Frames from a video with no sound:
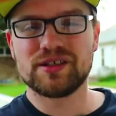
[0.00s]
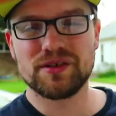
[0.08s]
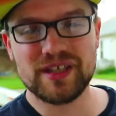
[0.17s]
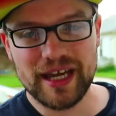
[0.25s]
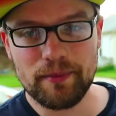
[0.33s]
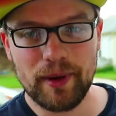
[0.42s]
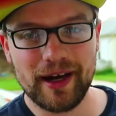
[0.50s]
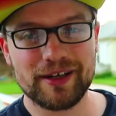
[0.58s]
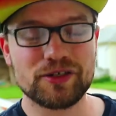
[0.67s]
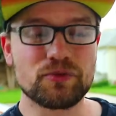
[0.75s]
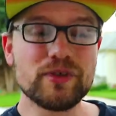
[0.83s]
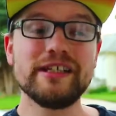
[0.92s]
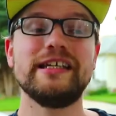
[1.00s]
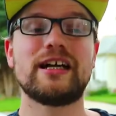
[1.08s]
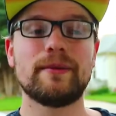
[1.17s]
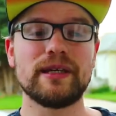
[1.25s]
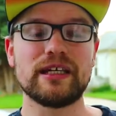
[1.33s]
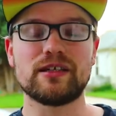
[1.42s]
So the Empire is really
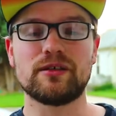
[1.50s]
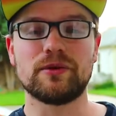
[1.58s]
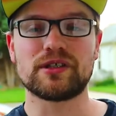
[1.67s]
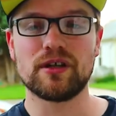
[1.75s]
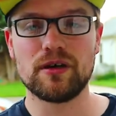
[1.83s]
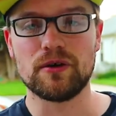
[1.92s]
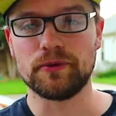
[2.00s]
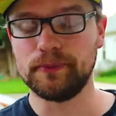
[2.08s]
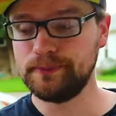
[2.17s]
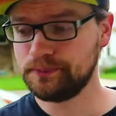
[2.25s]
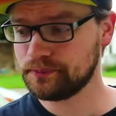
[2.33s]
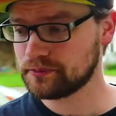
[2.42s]
coming into its own